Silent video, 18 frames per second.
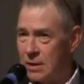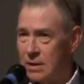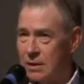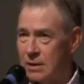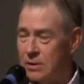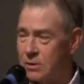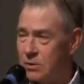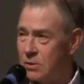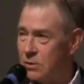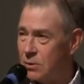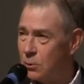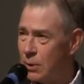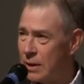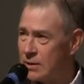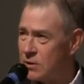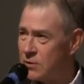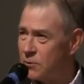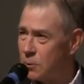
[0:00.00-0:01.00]
and into the
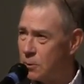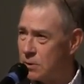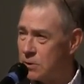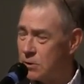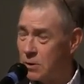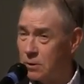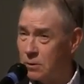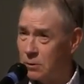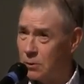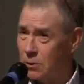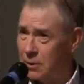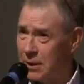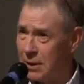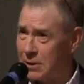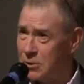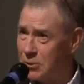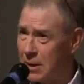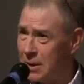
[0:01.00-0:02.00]
reservoir. So
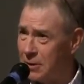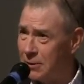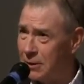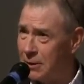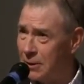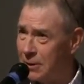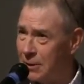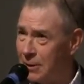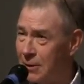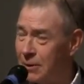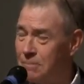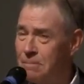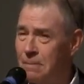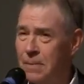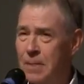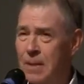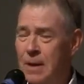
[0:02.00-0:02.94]
during a drought year,